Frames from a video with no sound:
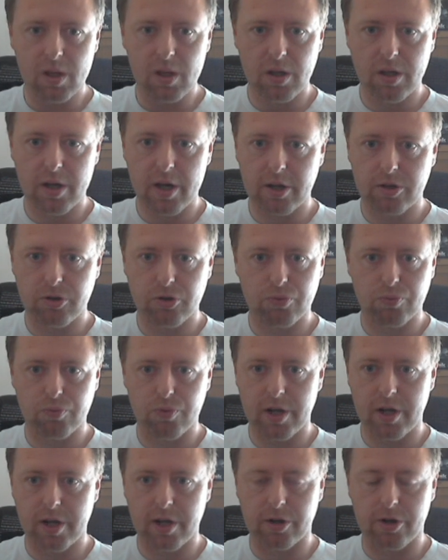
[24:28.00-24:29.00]
yeah, just
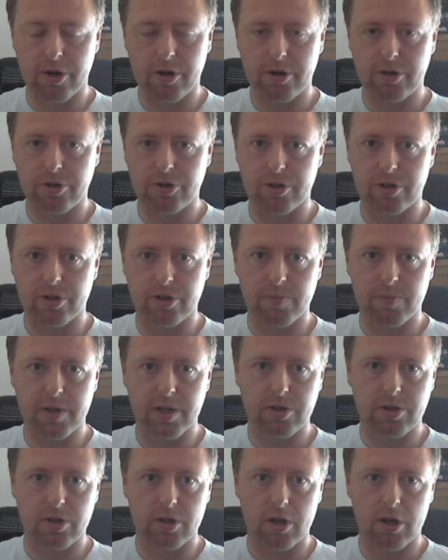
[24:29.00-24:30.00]
really encouraging and
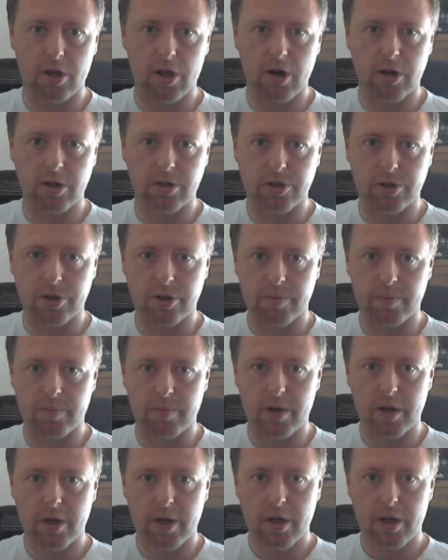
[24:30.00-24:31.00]
speaks to the long
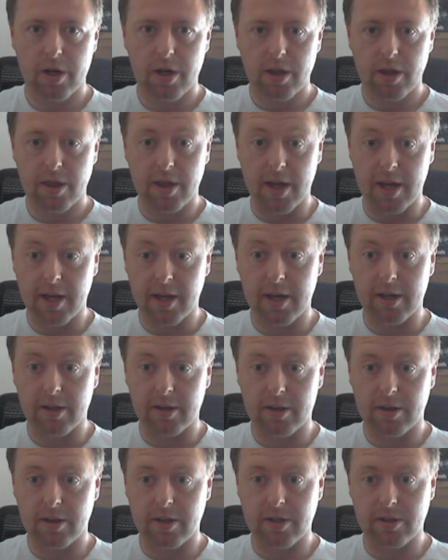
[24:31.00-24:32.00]
term
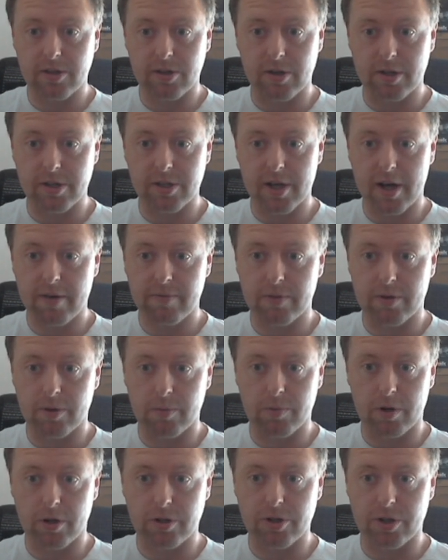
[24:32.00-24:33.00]
thinking that these guys have of their
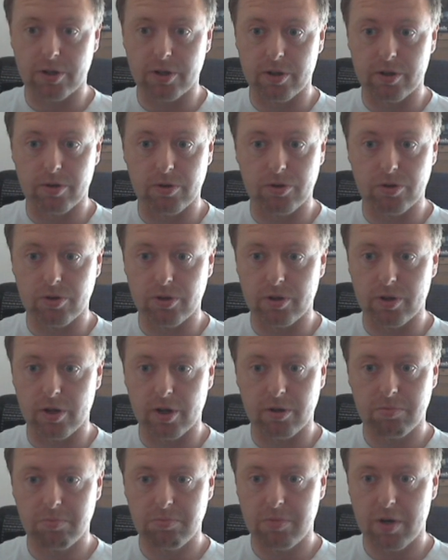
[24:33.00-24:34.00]
project. That they're just
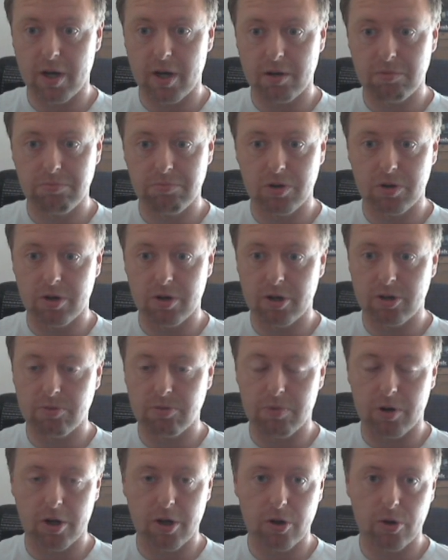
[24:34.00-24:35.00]
like, yeah, you guys
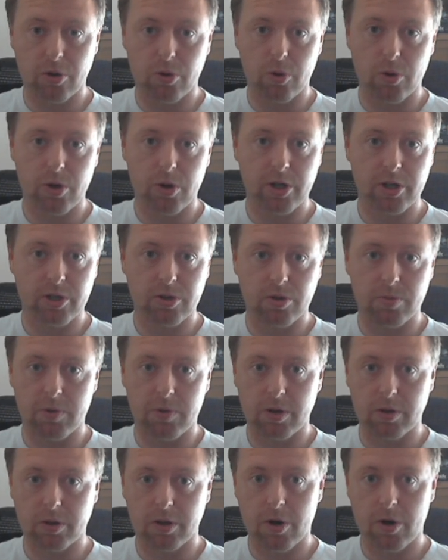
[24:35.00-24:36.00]
buy it on CoinList. Come
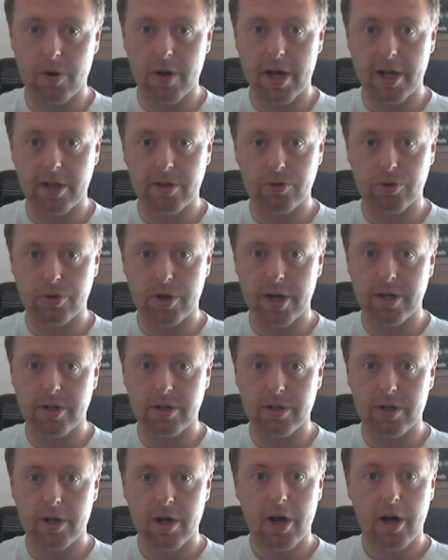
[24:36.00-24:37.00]
on, go ahead and trade
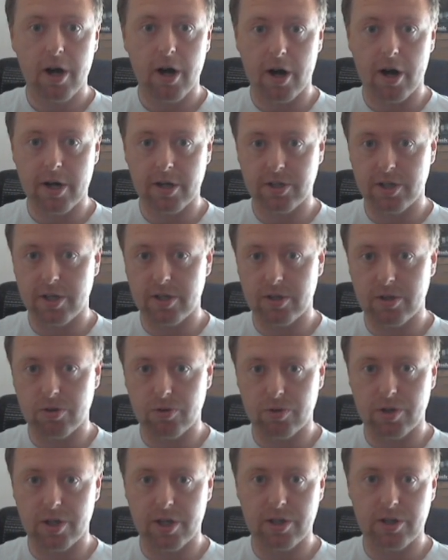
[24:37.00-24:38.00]
it our seed and
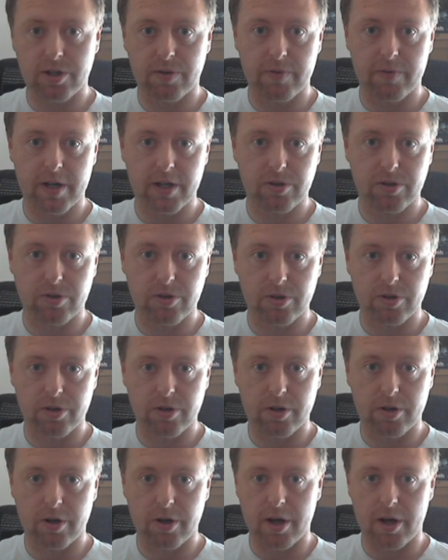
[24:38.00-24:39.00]
strategic investors
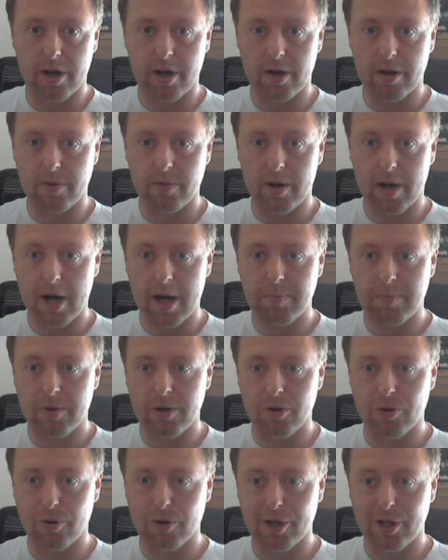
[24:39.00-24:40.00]
are uh,
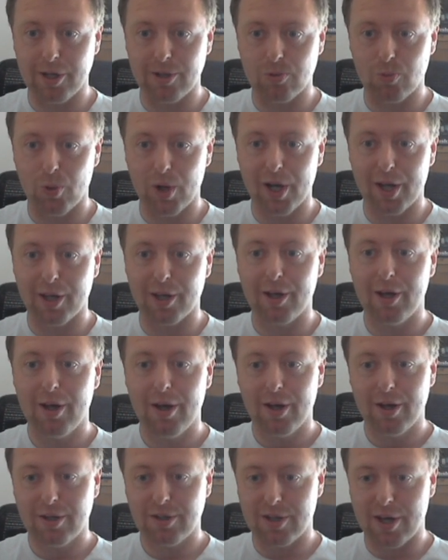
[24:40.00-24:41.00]
happy or at least willing
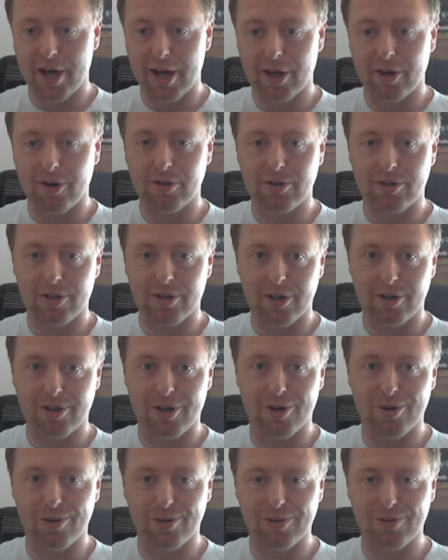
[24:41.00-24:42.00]
to hang on to their
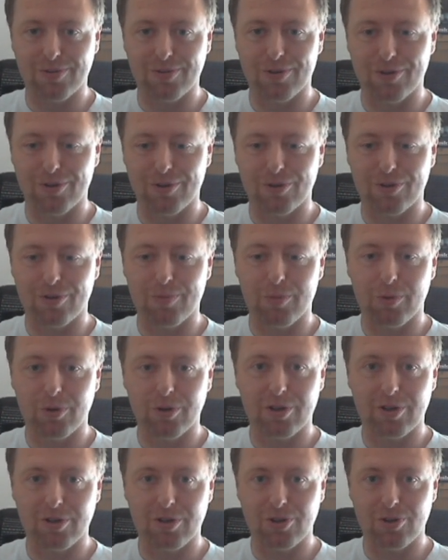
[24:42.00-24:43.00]
tokens for another
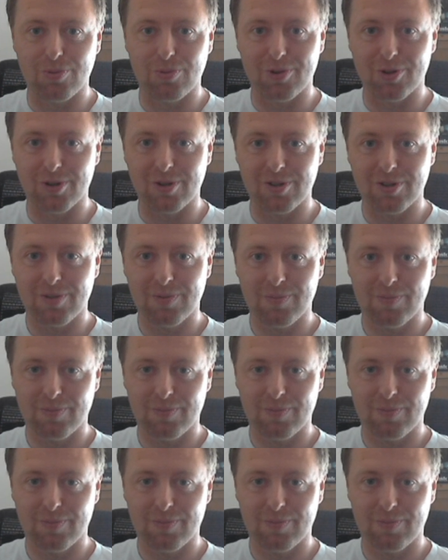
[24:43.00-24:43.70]
month and two months.